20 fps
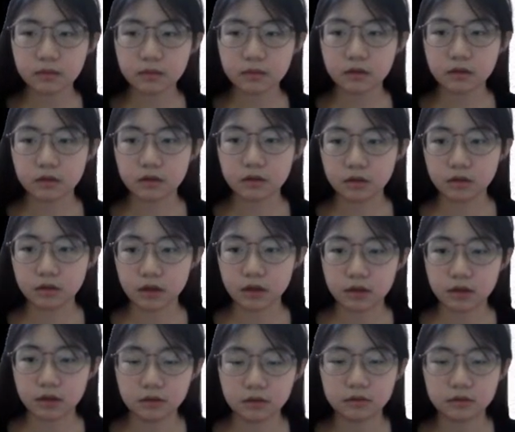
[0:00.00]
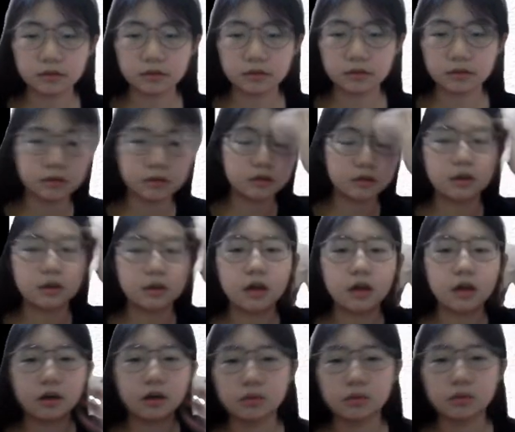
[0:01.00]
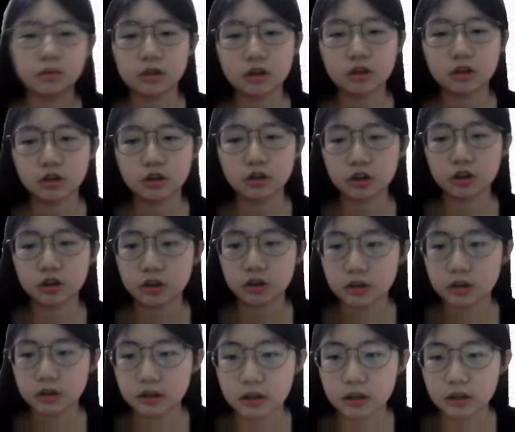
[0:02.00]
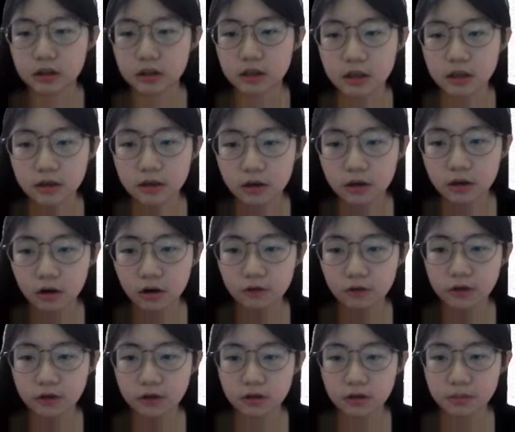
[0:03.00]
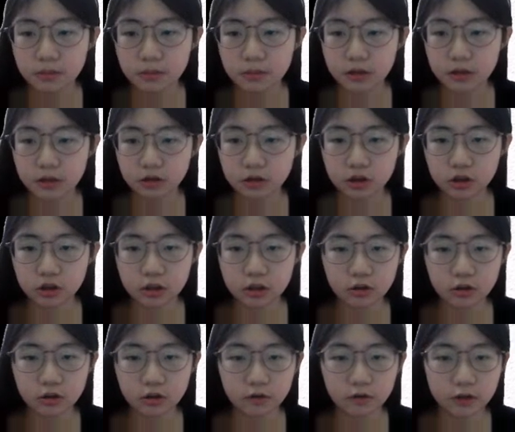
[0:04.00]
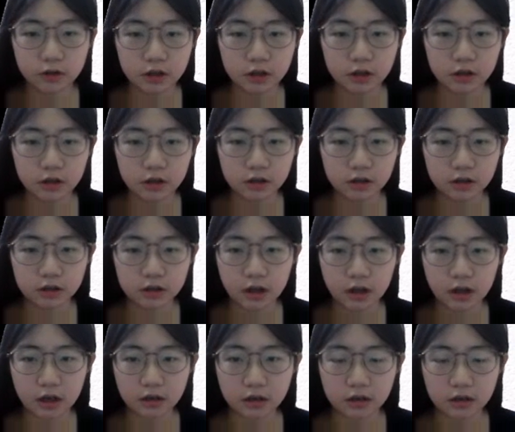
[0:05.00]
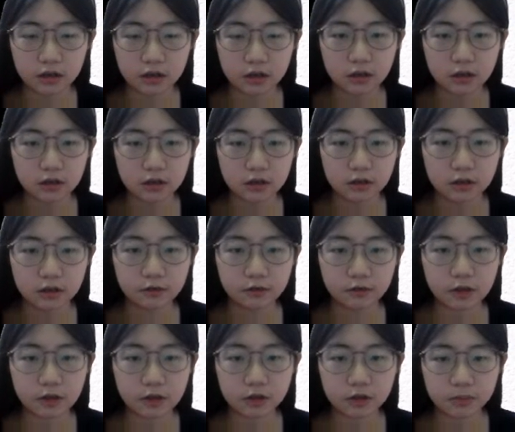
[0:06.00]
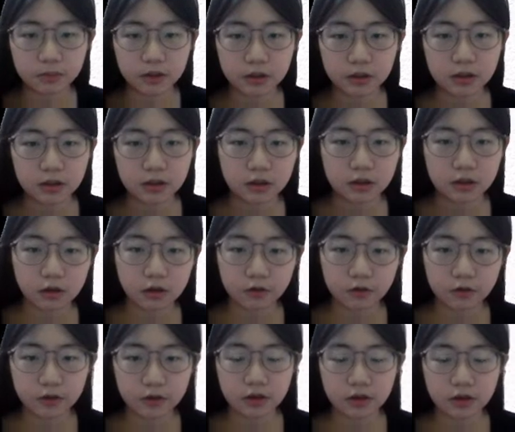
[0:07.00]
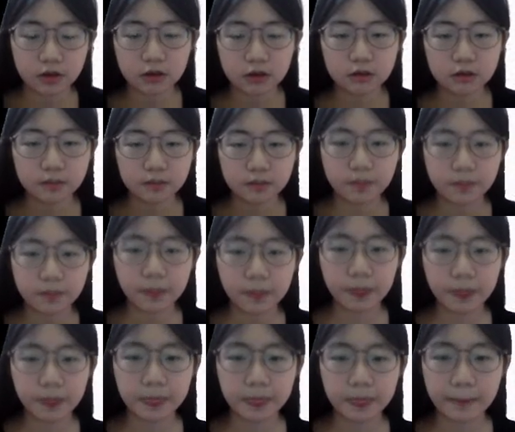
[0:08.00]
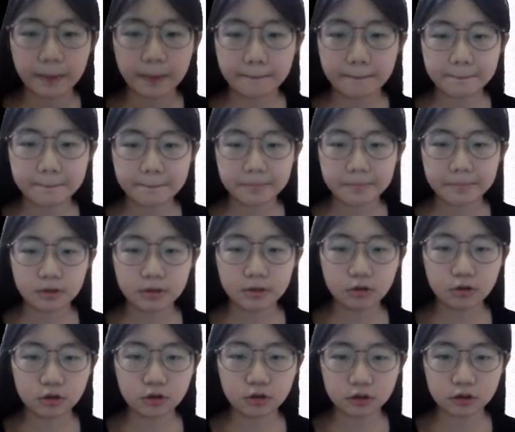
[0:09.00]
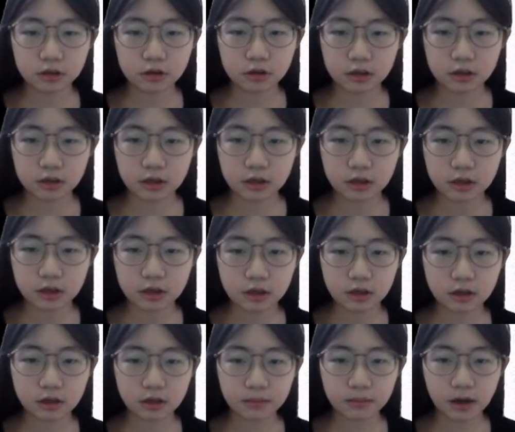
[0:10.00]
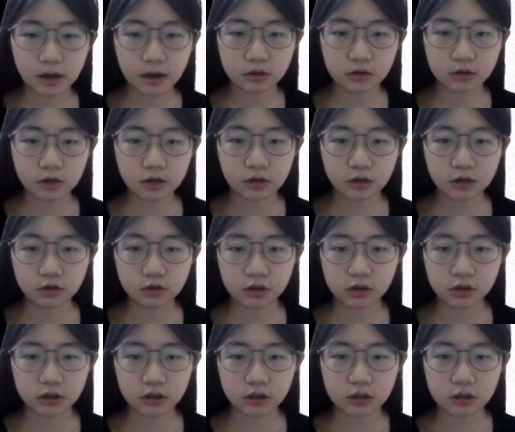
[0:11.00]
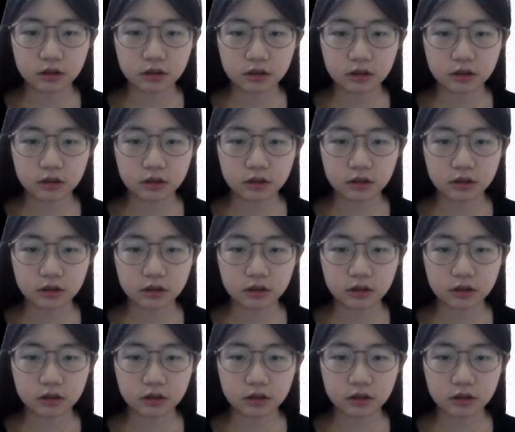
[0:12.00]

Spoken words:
Okay, and we could see over the middle channel over here is like the figure B over here. we could see that mitochondria is